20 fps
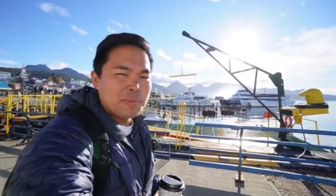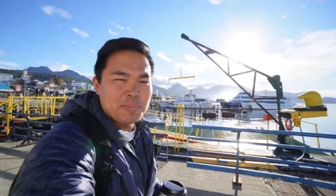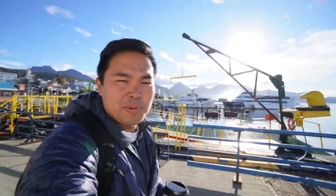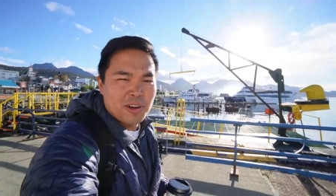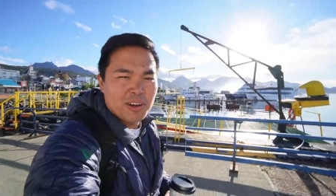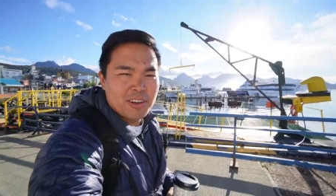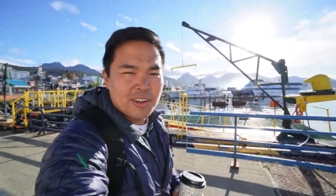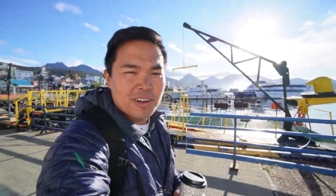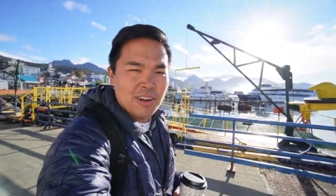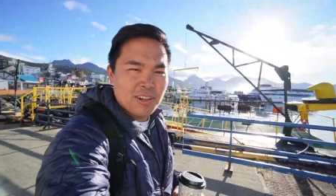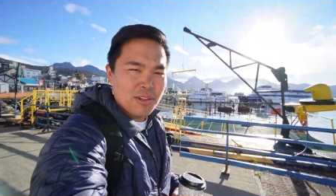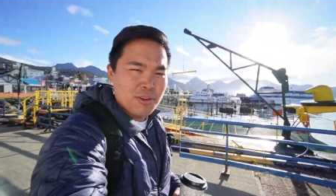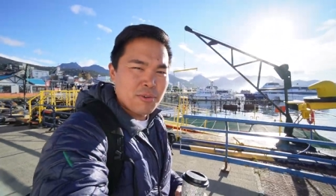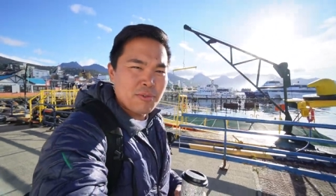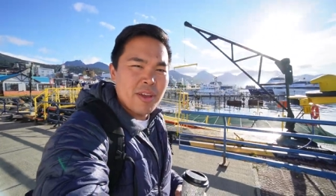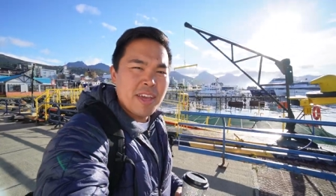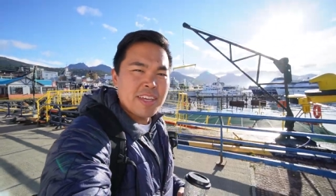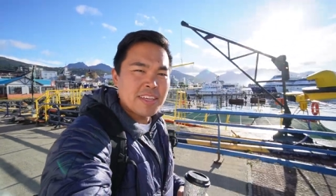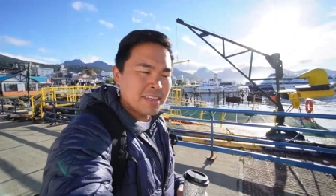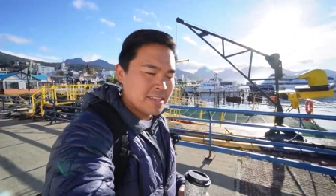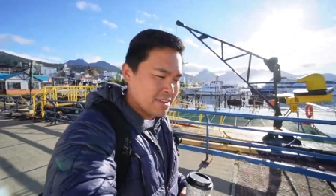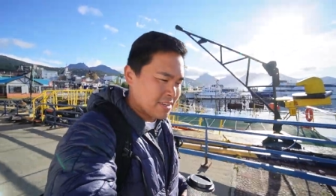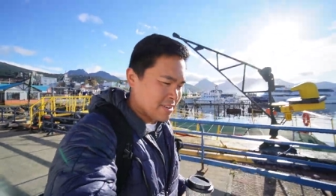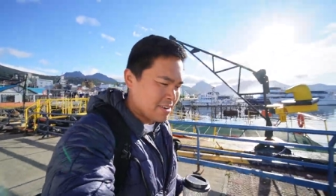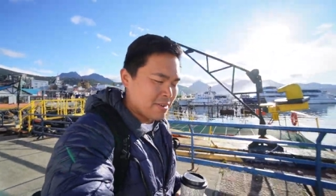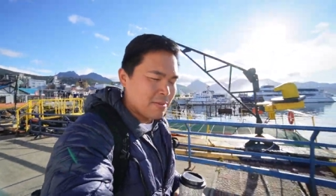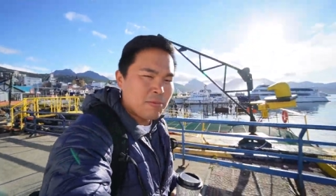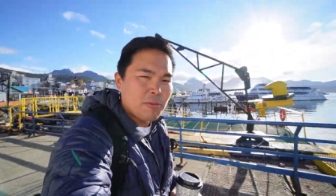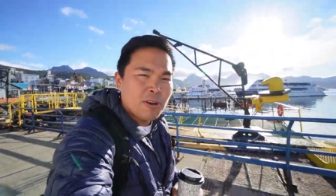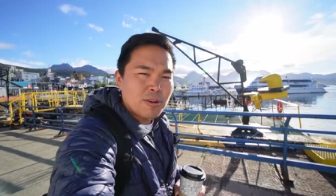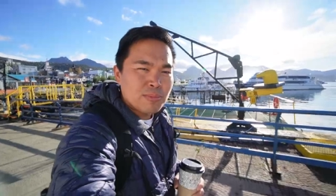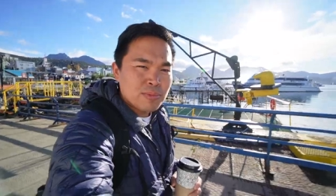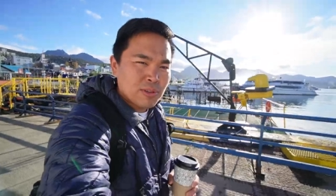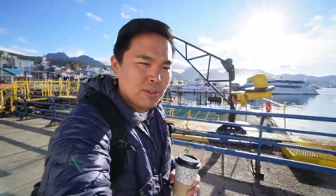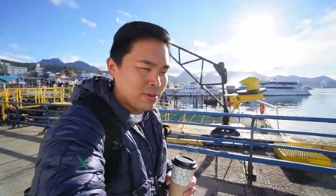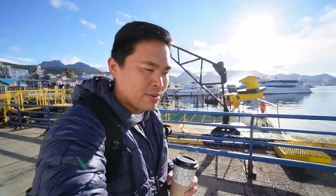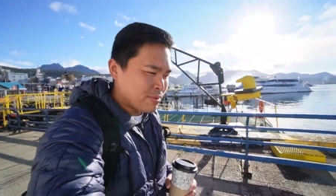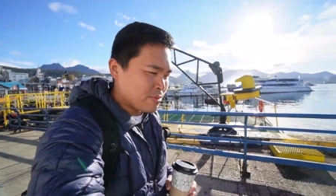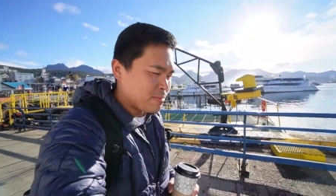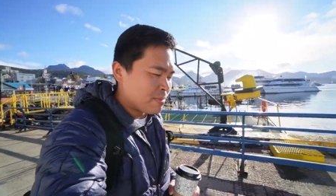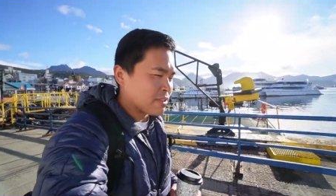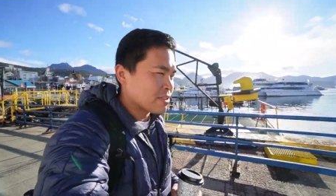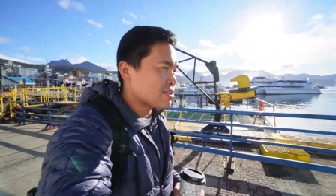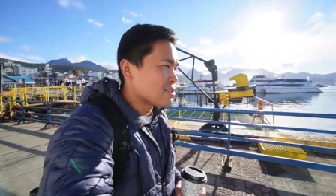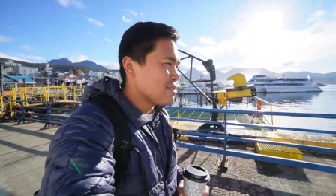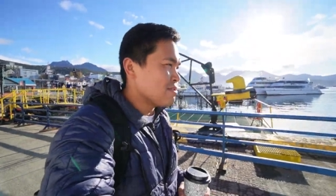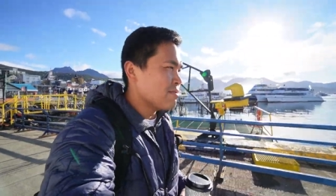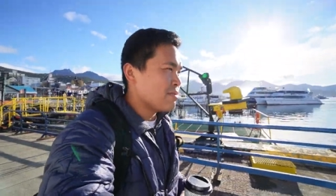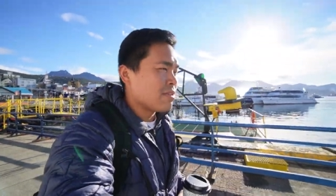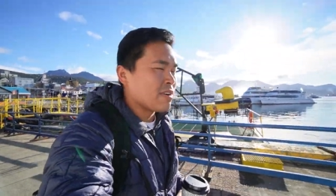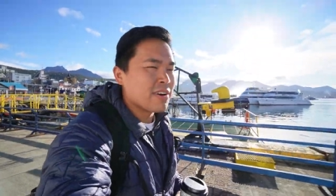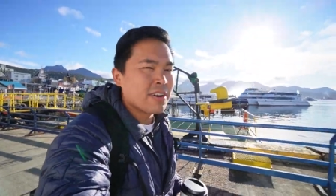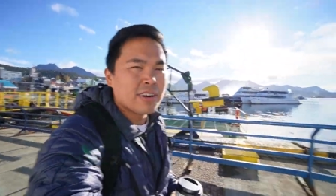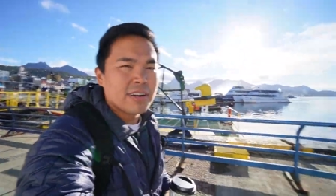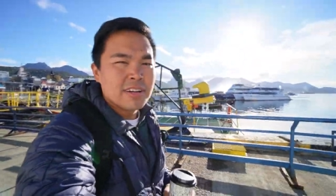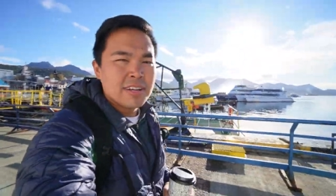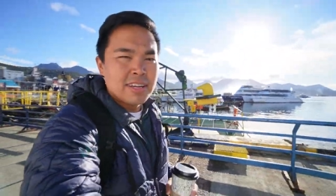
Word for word: we brought all our rain gear and warm clothes, but so far